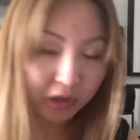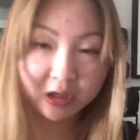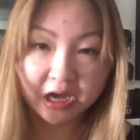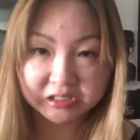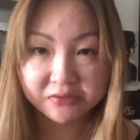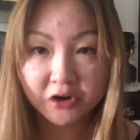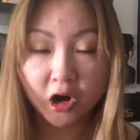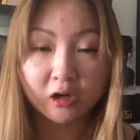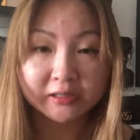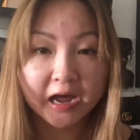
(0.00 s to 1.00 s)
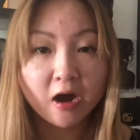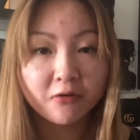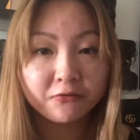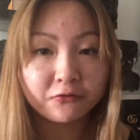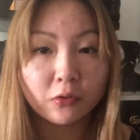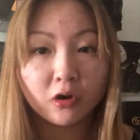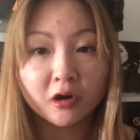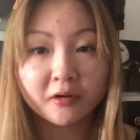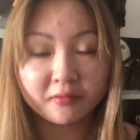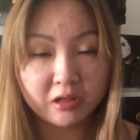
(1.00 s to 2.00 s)
the collective haul. Now
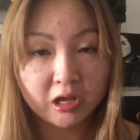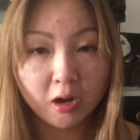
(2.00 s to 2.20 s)
for the